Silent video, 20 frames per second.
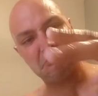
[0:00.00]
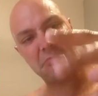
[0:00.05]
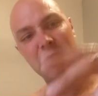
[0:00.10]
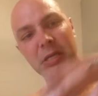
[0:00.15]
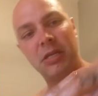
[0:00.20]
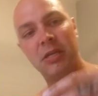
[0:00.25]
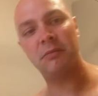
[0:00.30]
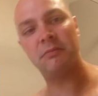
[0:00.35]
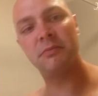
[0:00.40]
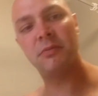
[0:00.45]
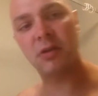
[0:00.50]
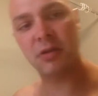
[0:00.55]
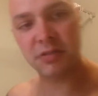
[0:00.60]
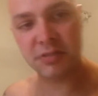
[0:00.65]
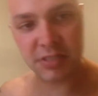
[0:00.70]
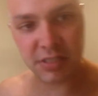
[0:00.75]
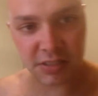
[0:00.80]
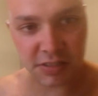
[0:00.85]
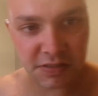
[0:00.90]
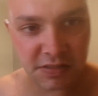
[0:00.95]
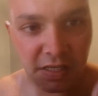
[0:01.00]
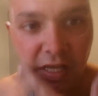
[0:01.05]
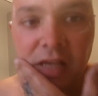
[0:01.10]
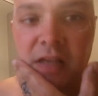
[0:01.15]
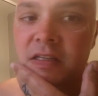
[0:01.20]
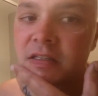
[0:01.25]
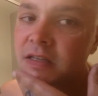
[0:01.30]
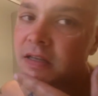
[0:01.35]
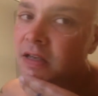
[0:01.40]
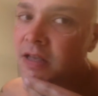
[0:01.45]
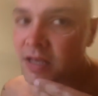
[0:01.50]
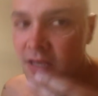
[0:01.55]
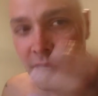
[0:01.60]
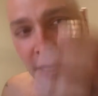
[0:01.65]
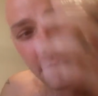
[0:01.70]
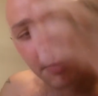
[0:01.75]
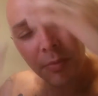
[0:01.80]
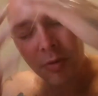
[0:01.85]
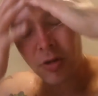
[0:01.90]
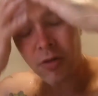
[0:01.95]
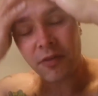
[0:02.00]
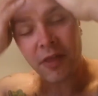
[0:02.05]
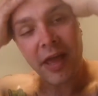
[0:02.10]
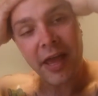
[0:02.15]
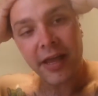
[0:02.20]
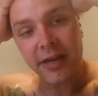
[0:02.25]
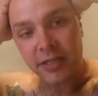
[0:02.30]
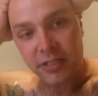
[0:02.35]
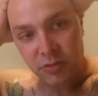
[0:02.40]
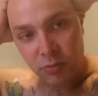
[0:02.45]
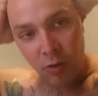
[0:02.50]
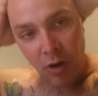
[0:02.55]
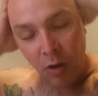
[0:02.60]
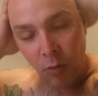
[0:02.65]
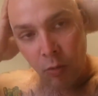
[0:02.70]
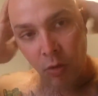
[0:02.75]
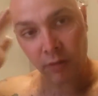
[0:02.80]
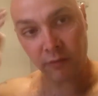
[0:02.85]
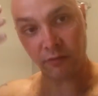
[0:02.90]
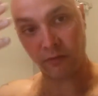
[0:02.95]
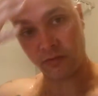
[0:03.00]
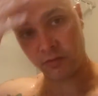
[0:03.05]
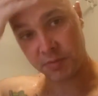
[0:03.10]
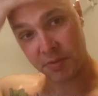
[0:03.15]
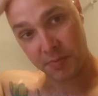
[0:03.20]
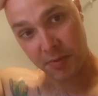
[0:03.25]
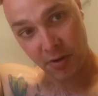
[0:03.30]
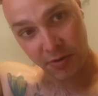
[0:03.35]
medium, like I said, a 6. But on the head, it's what I want from a